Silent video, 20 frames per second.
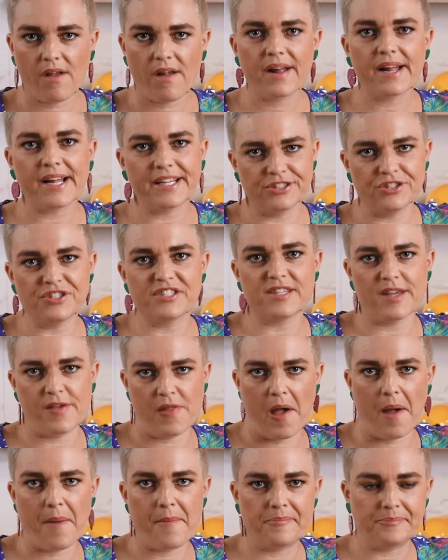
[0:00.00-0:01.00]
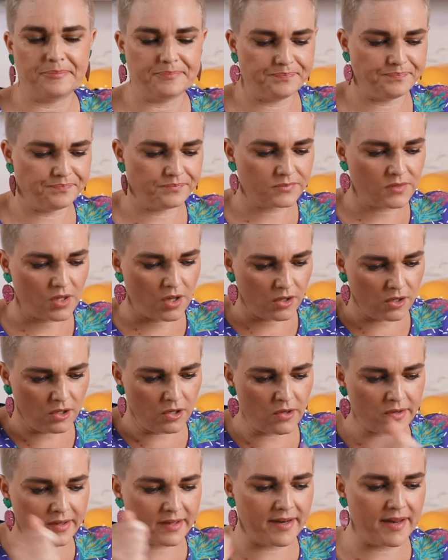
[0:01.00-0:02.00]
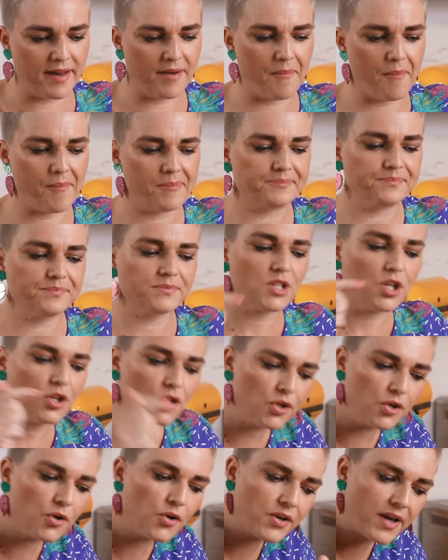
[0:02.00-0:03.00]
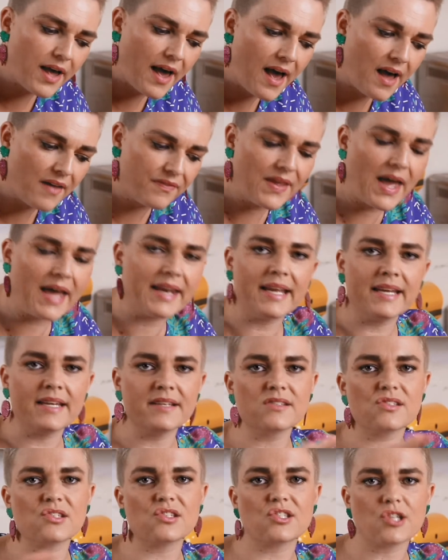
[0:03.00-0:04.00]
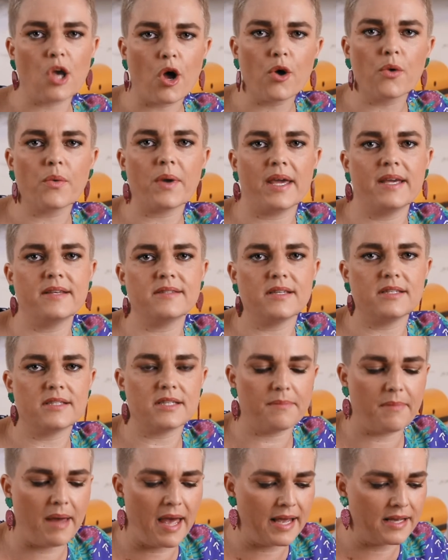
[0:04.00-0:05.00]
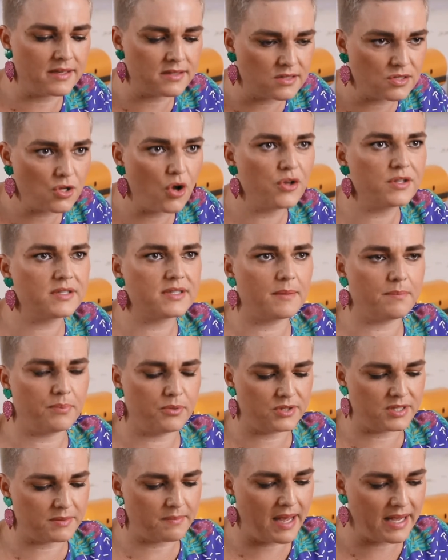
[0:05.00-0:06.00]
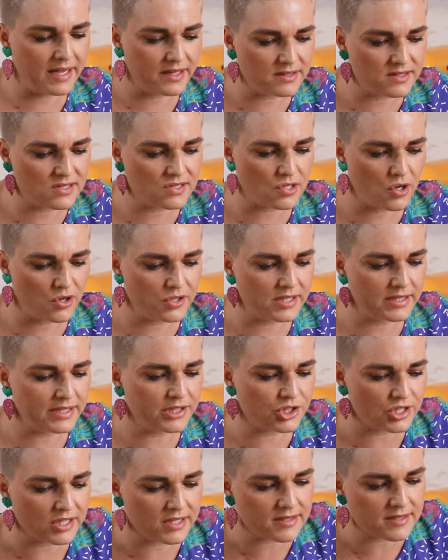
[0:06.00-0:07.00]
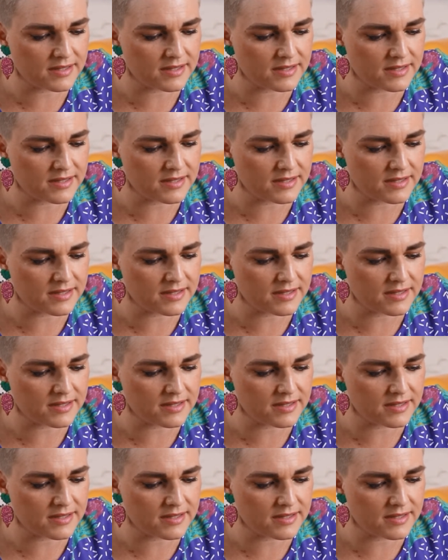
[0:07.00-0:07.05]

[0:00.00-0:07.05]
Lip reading: Can you see that? Look at it. Look at that. It is so easy to make, so simple to make, and so delicious.